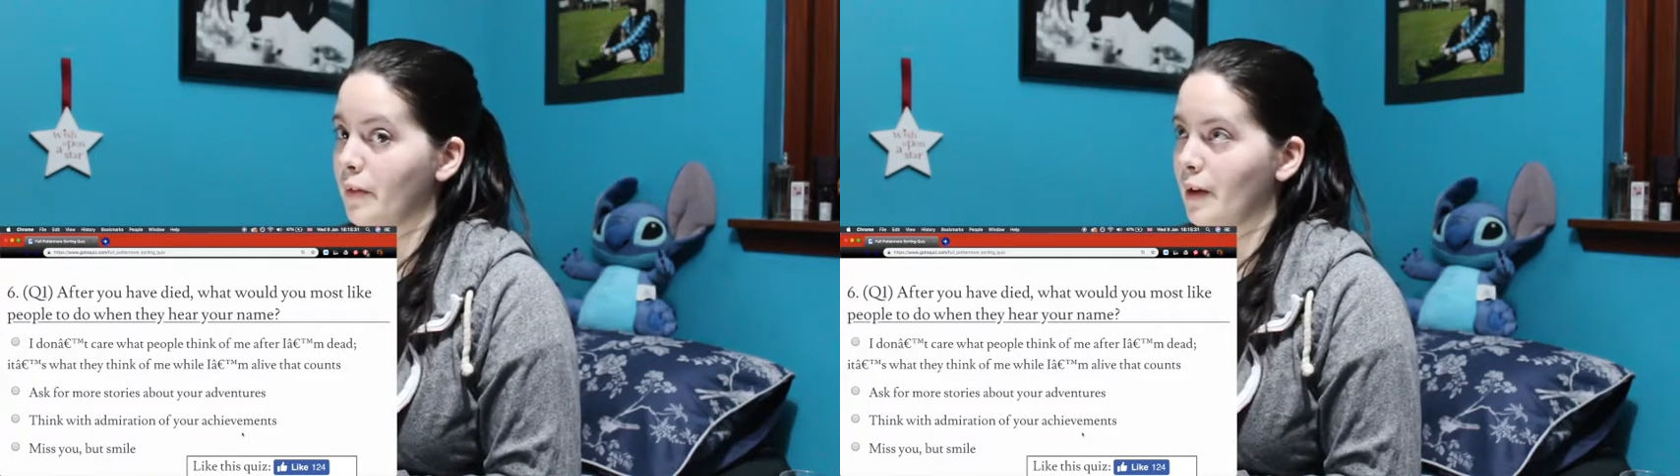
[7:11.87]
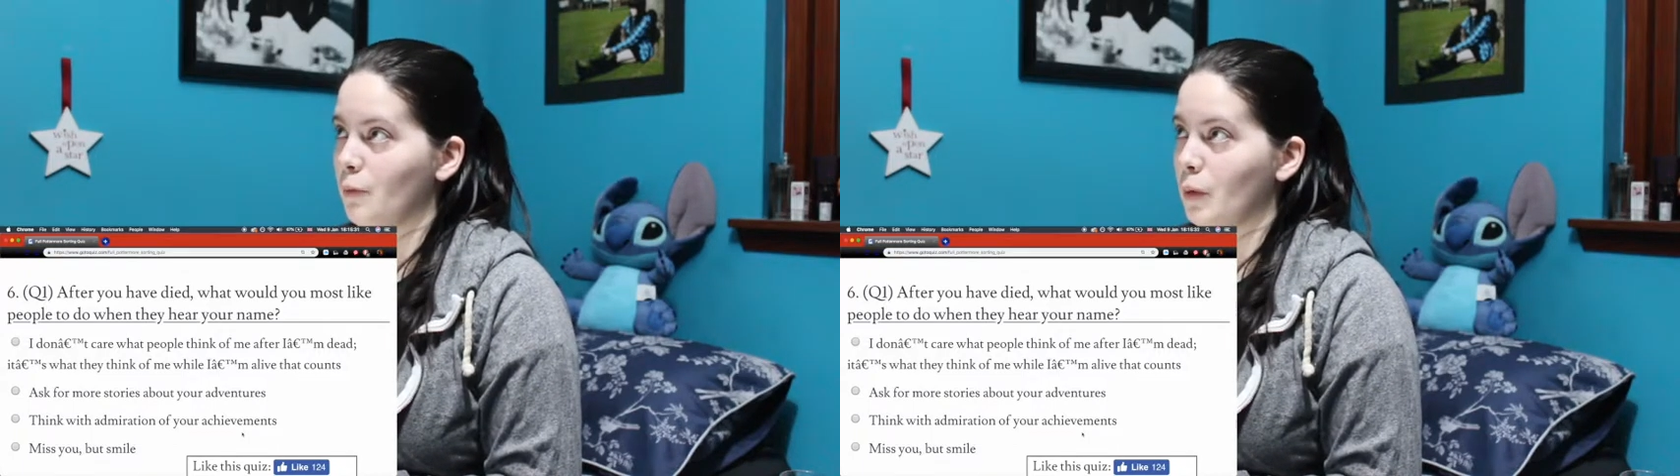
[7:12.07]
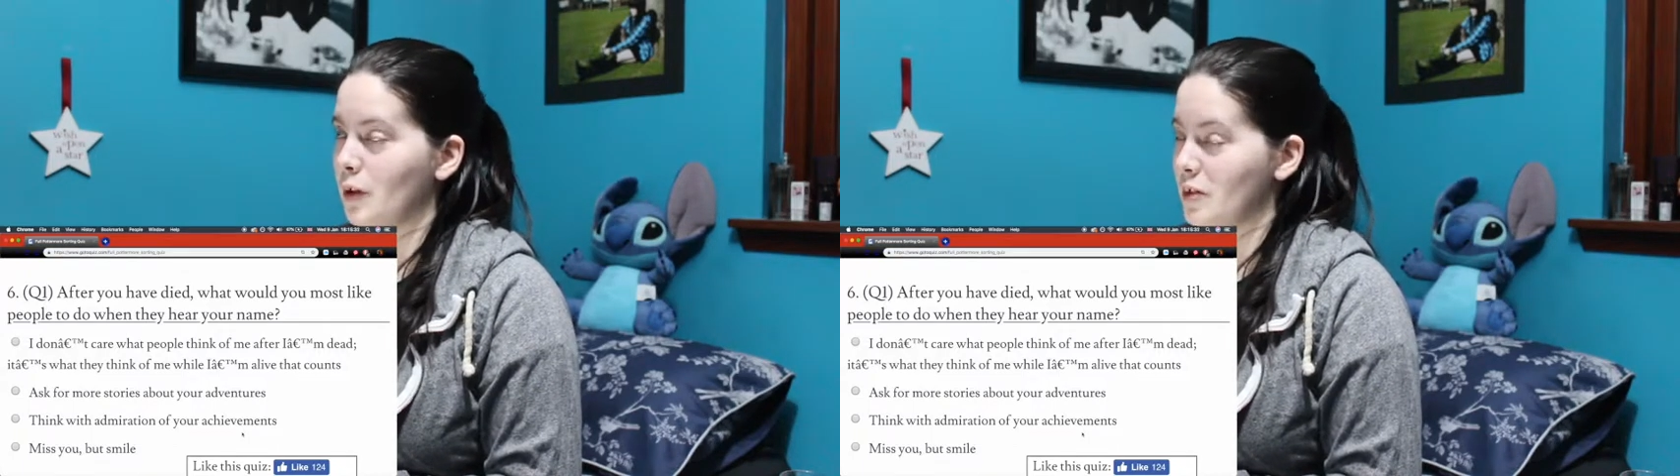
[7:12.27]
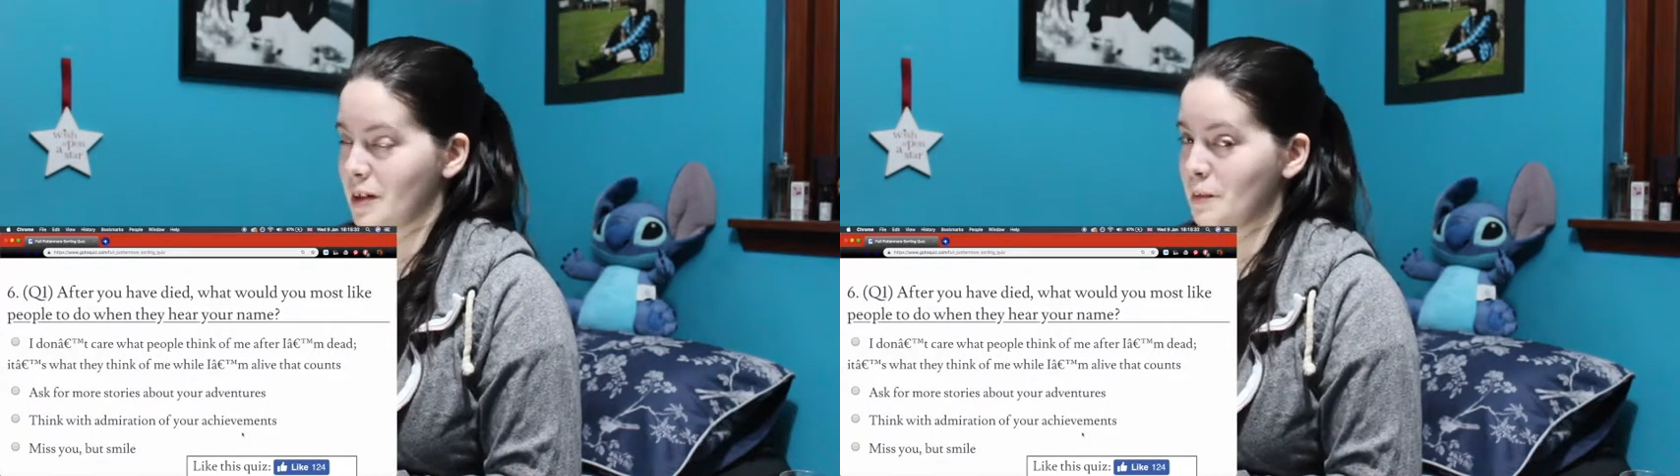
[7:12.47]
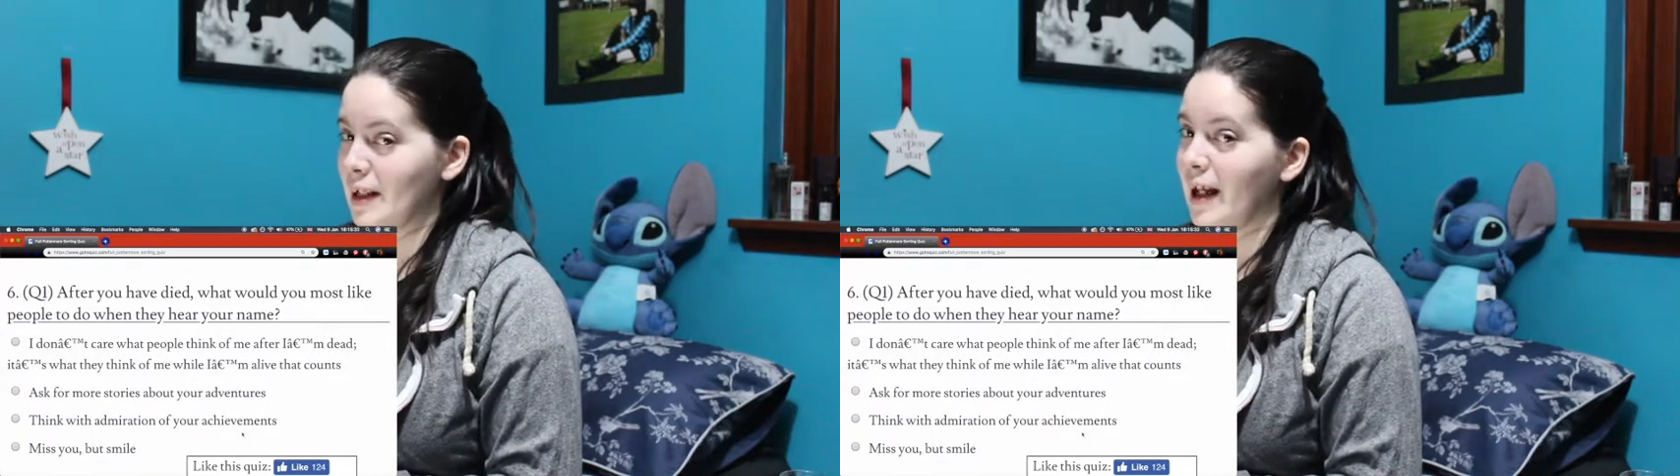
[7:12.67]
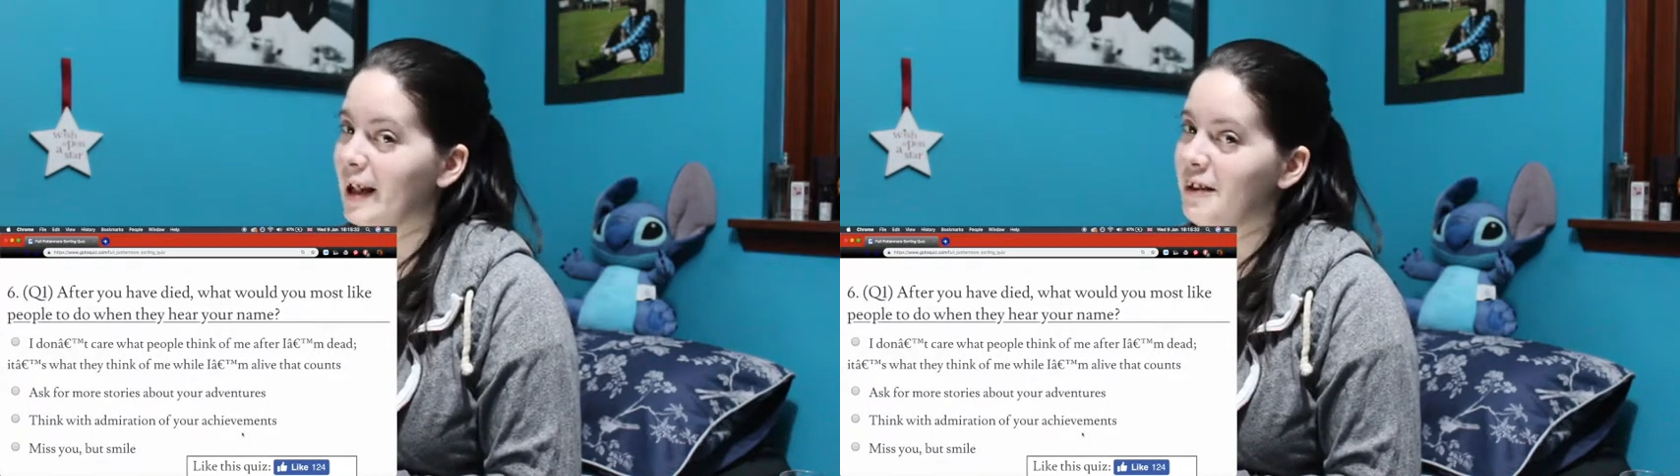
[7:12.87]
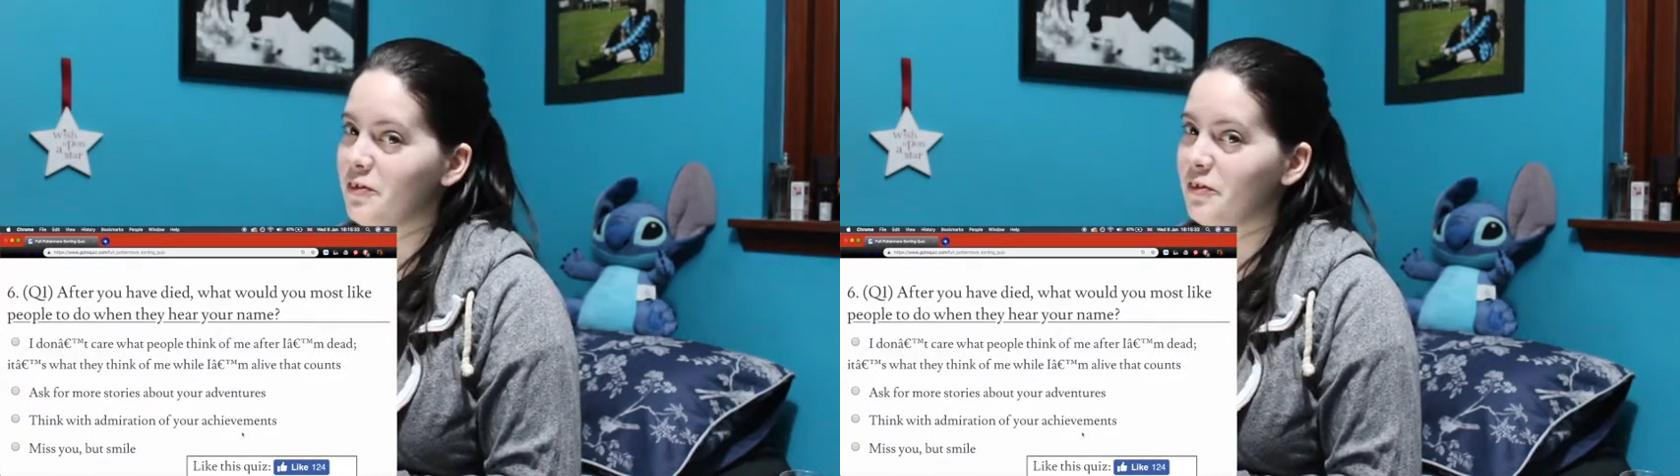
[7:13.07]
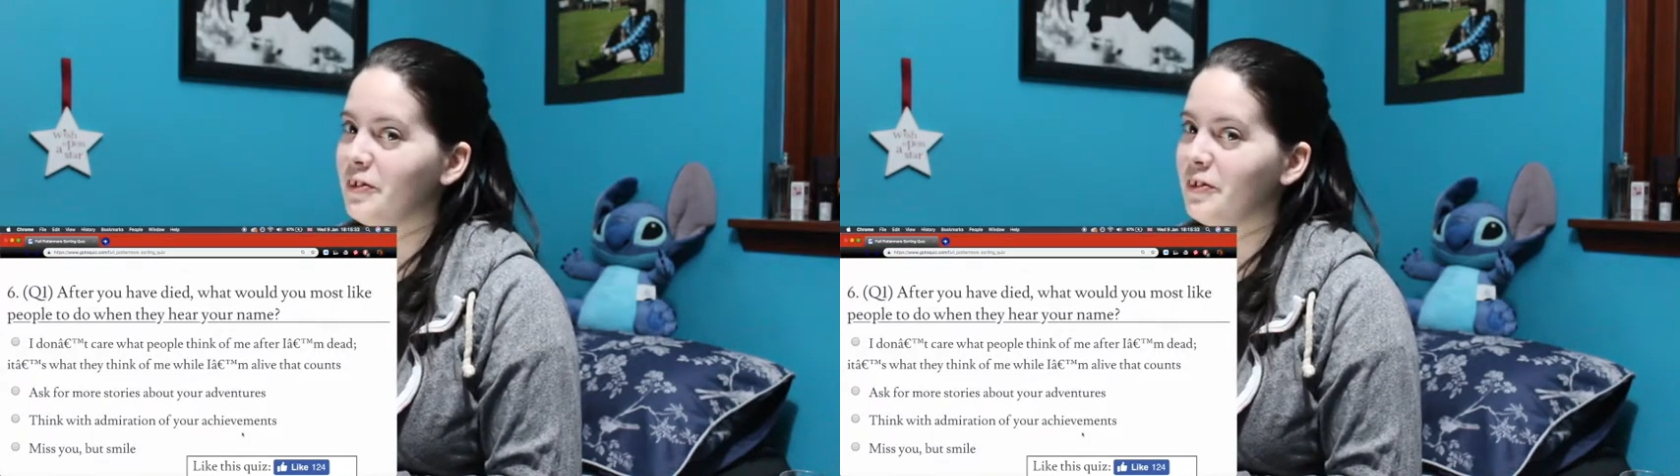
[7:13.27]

that whilst I'm alive.